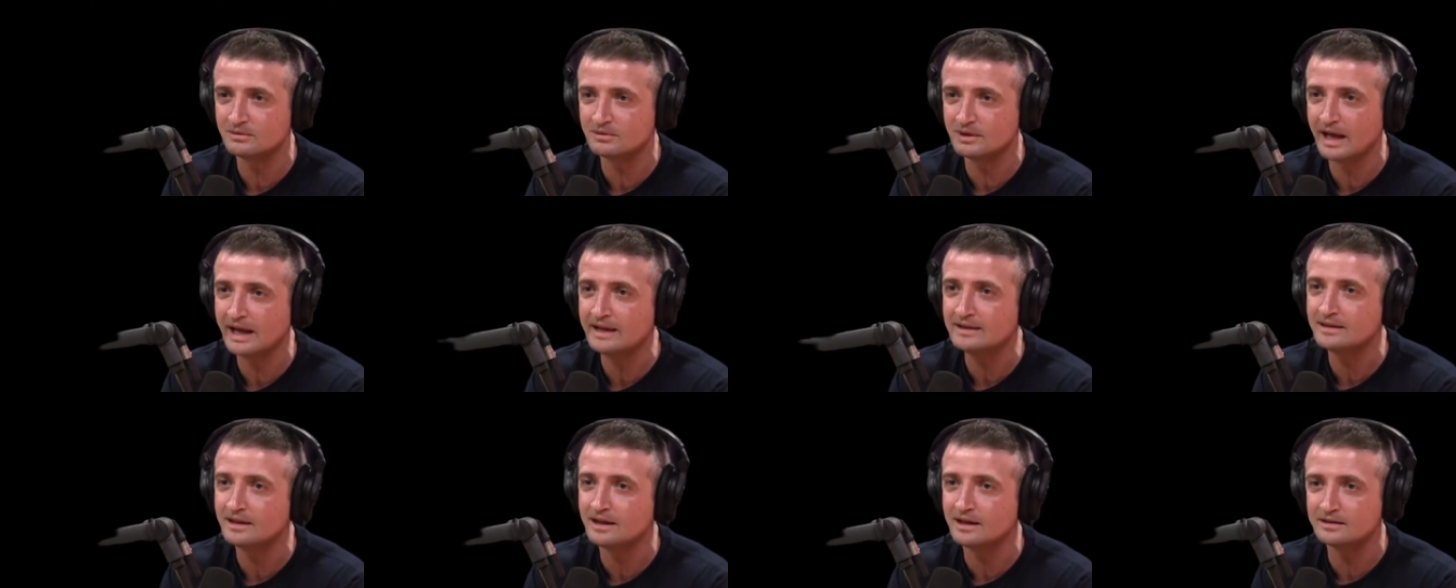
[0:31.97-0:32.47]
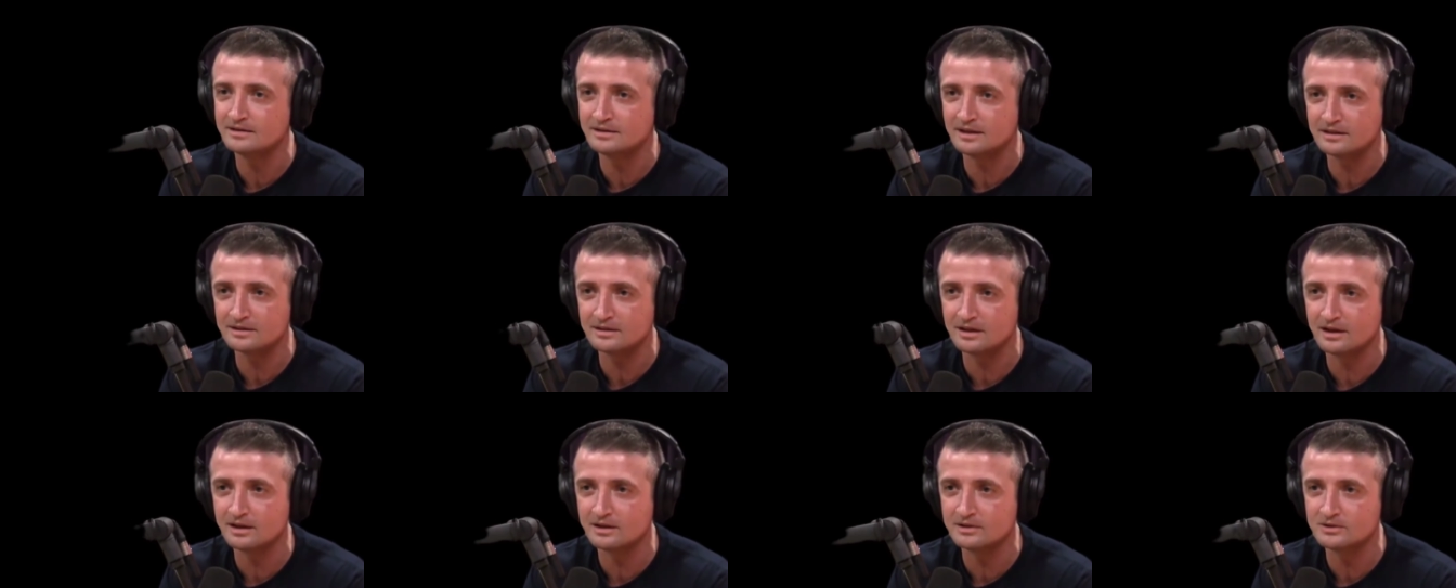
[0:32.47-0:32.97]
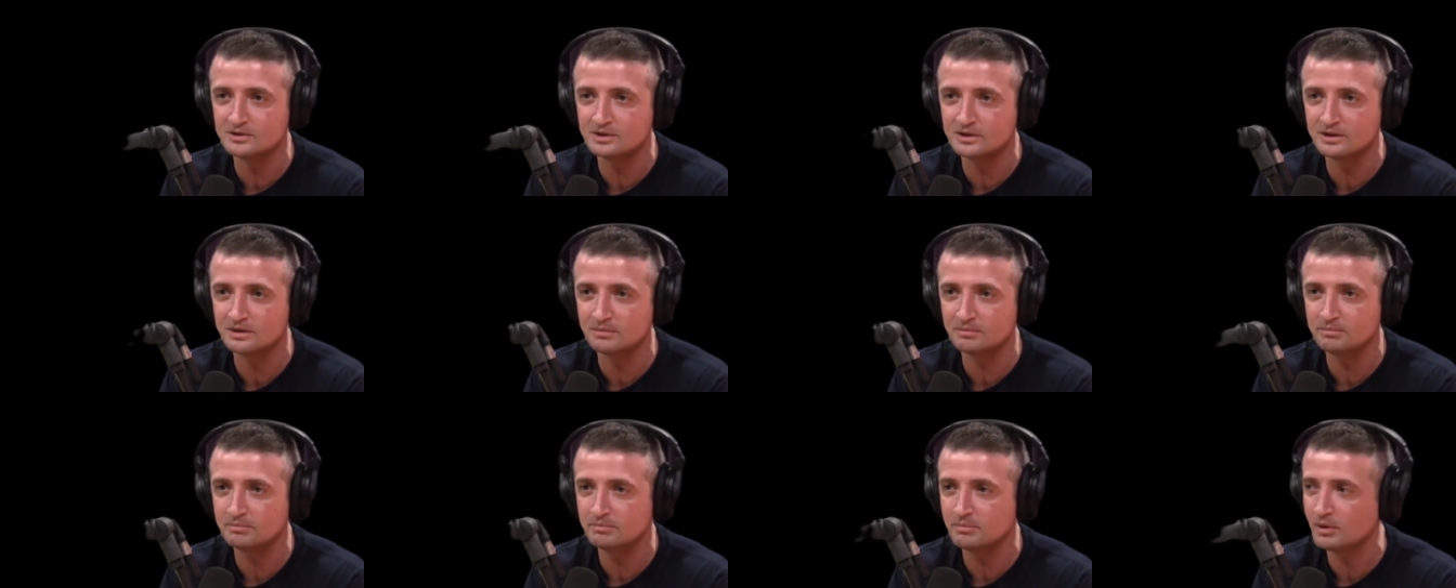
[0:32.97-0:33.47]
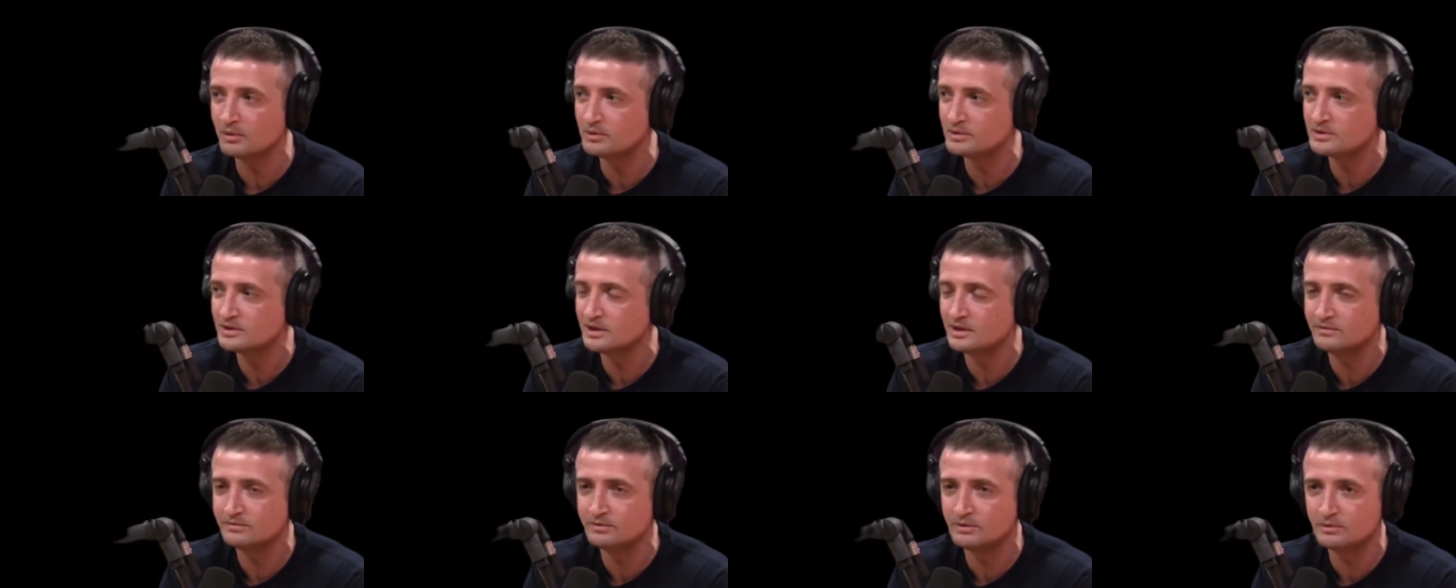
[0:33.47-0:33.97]
landline technology in a
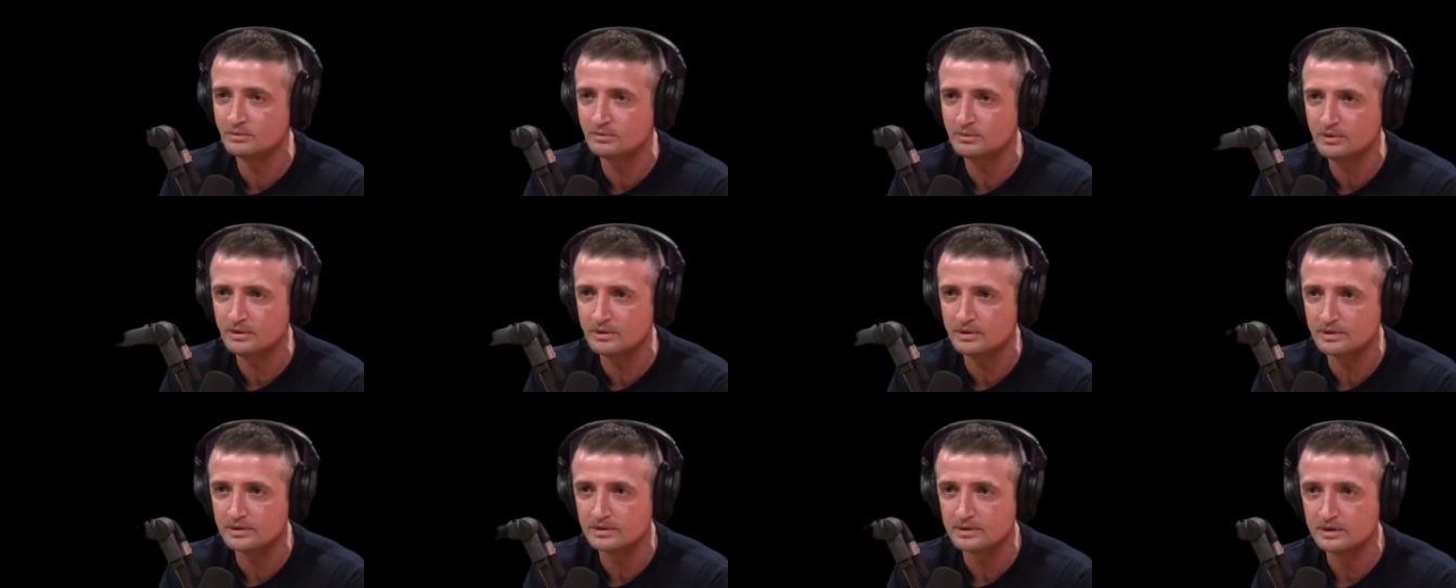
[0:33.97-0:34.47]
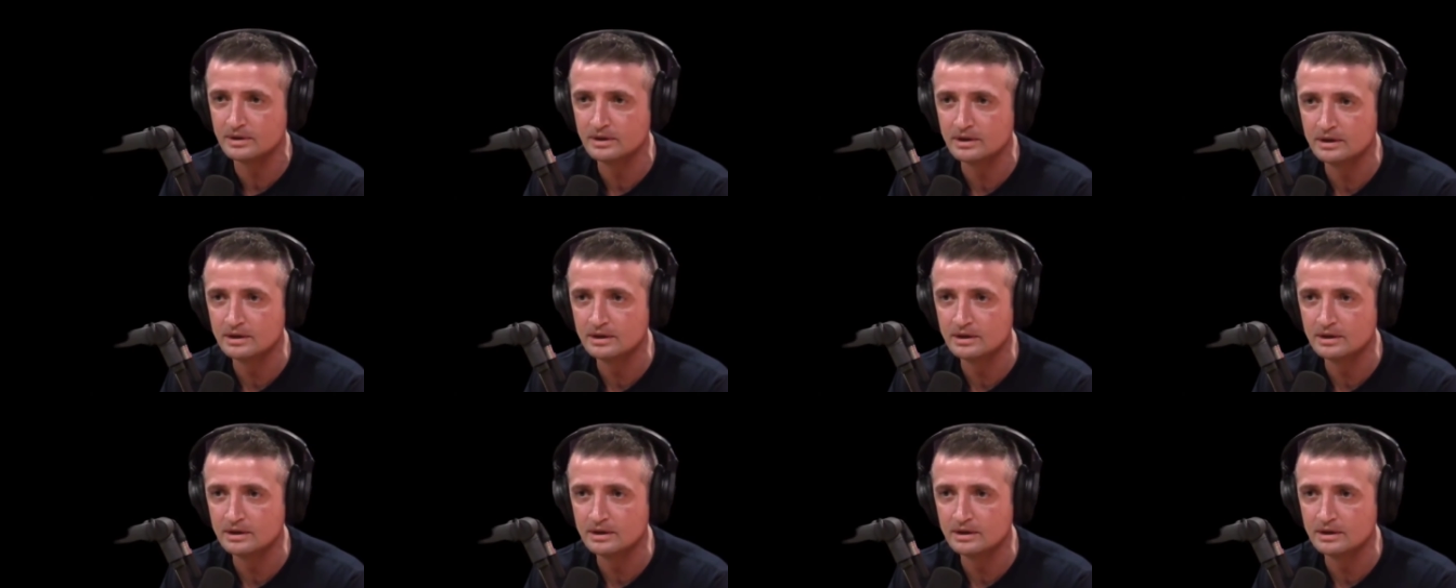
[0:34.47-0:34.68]
post cell phone world.